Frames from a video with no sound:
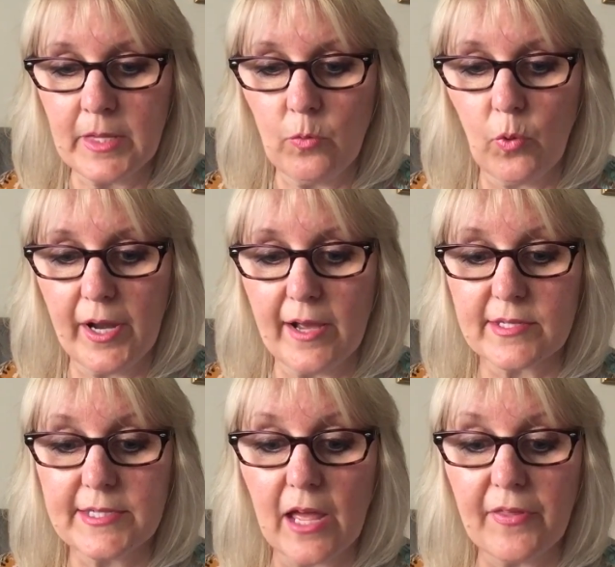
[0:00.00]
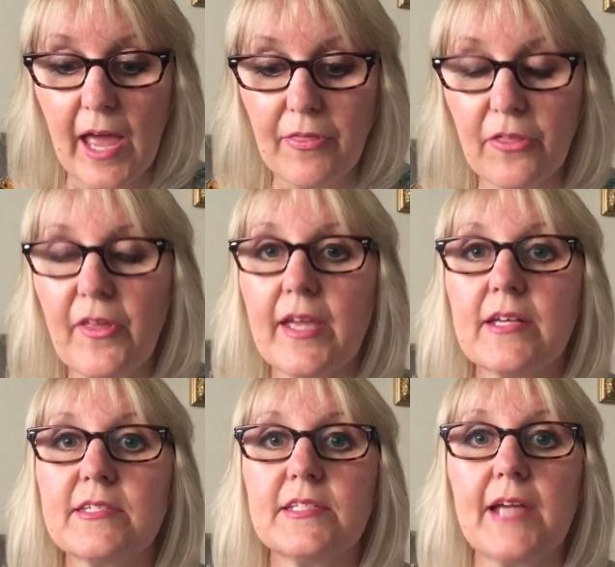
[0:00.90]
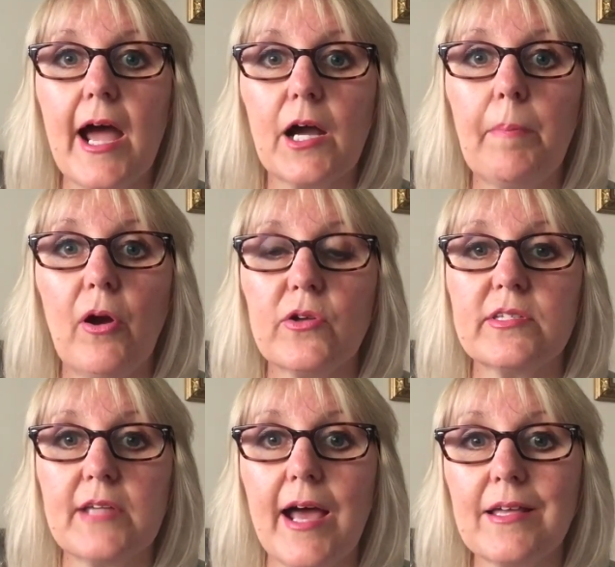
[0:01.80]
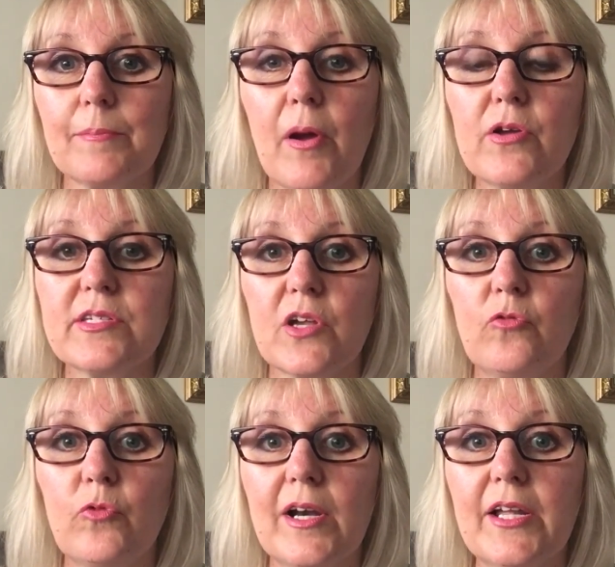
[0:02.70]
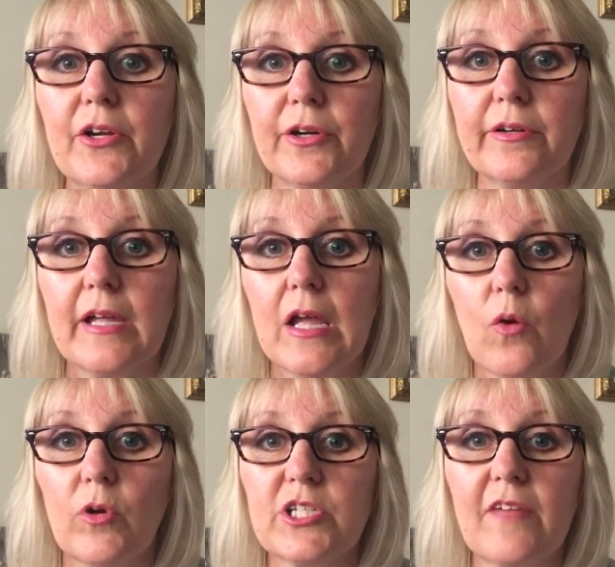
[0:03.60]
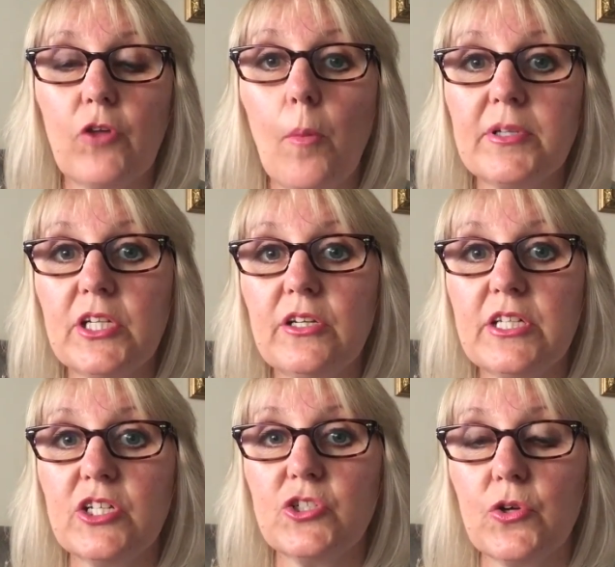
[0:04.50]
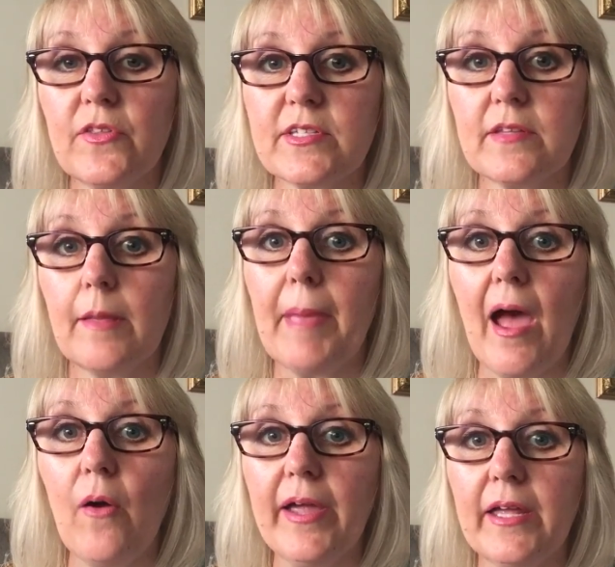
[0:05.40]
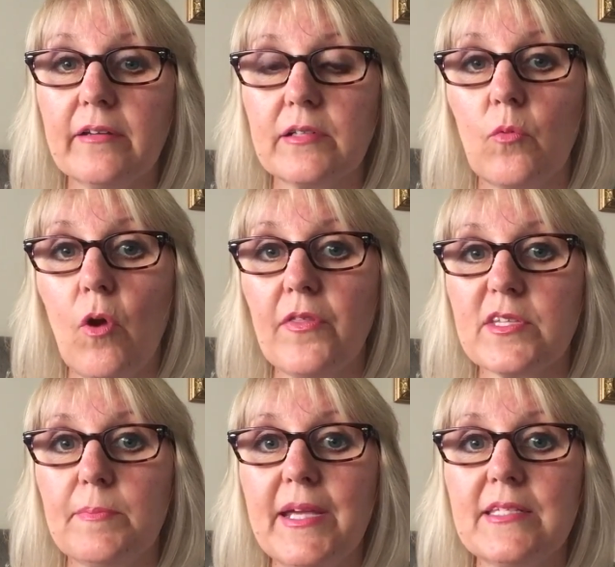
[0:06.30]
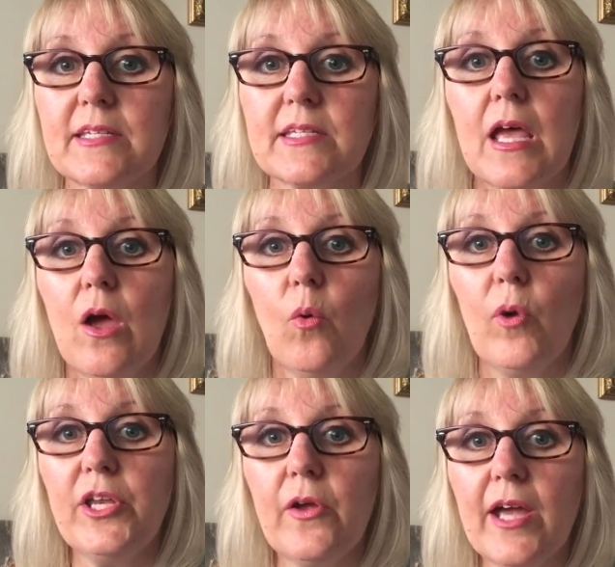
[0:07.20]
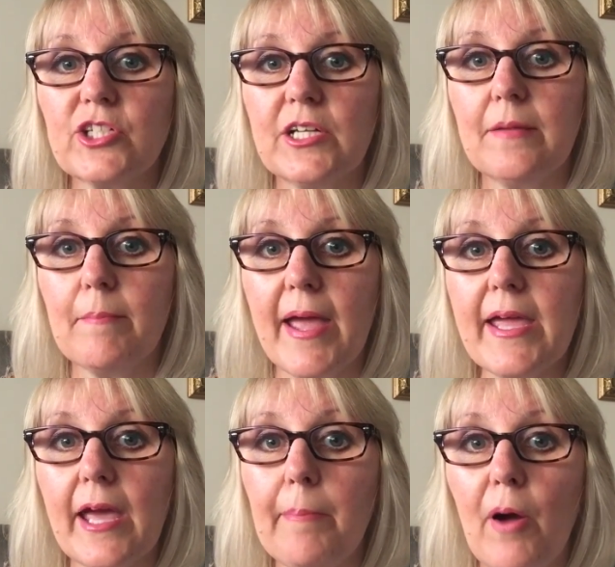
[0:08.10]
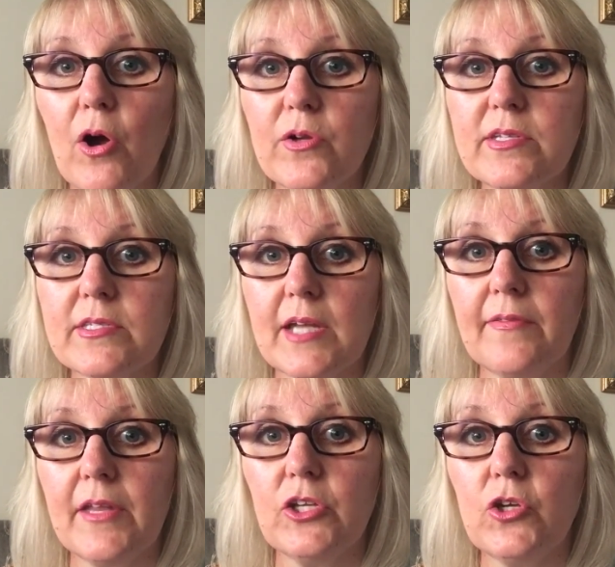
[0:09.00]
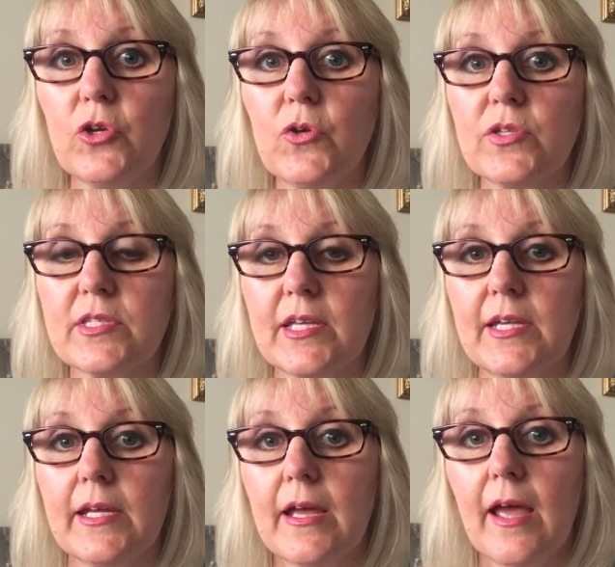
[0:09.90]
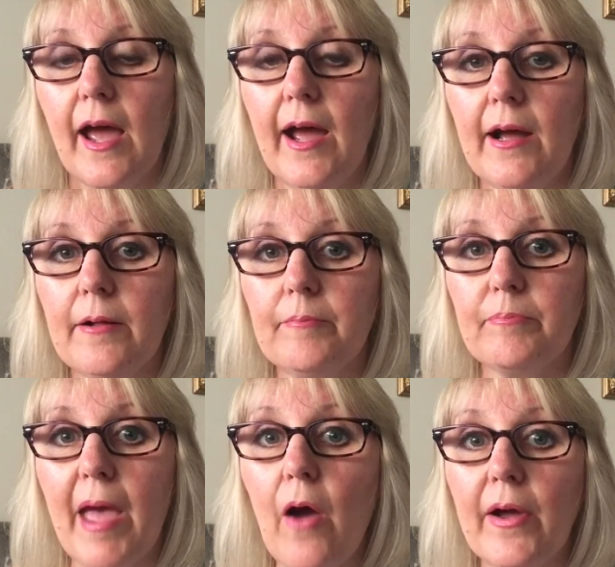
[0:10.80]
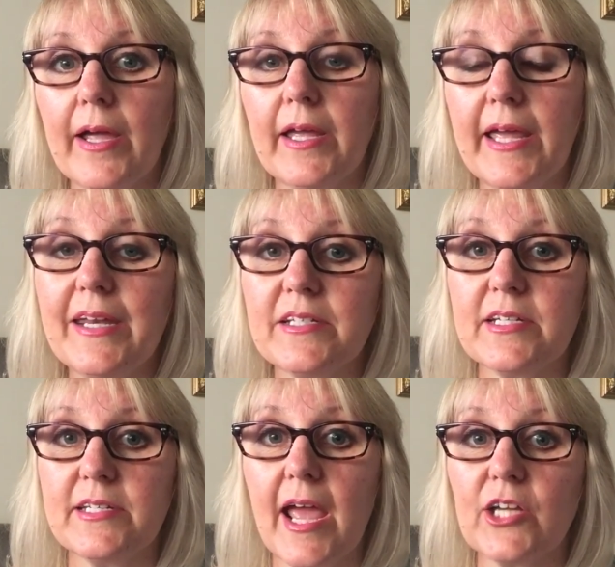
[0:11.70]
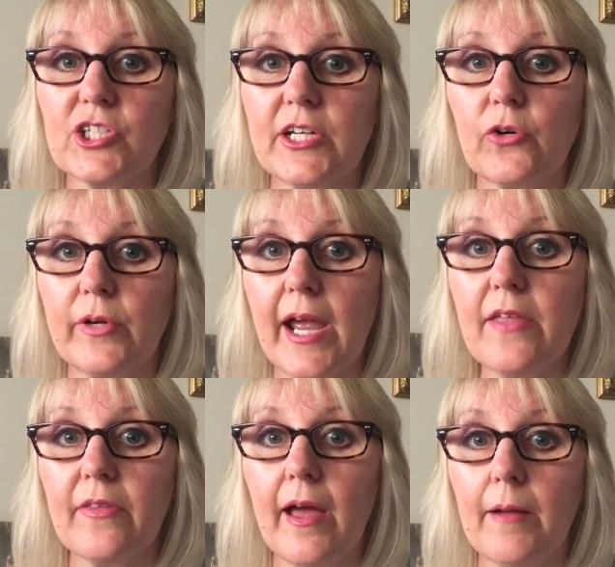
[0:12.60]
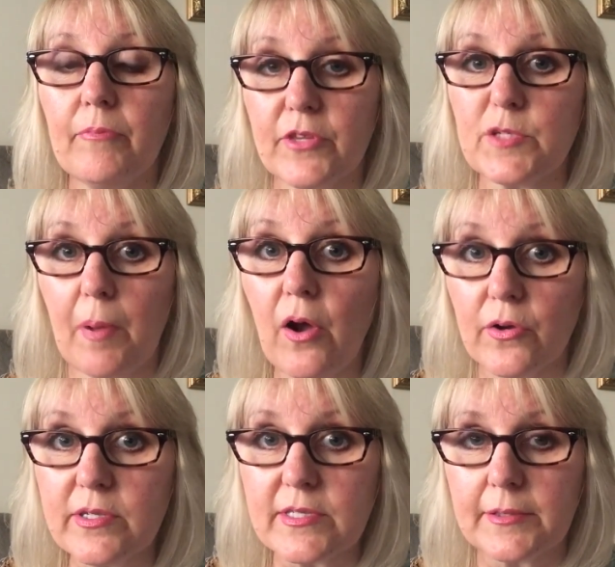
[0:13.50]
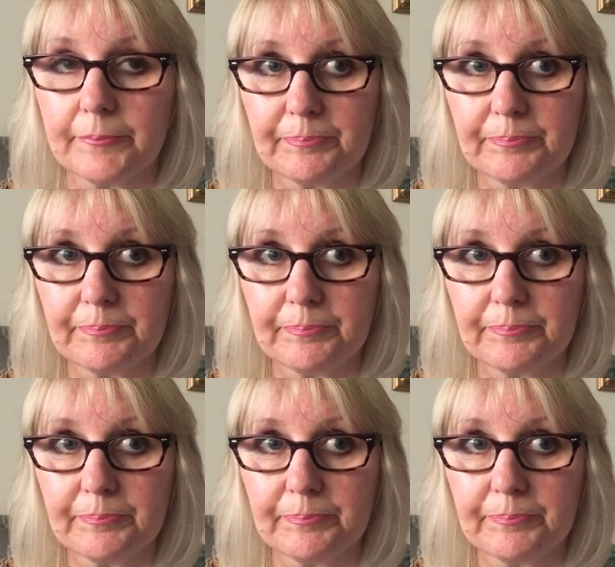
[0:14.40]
What else? Now, the other thing is the dark posts. Dark posts are really good, which have the opportunity to do this in the Power Editor. And what this means is, when you actually make a post and then you use the Power Editor to actually create this post,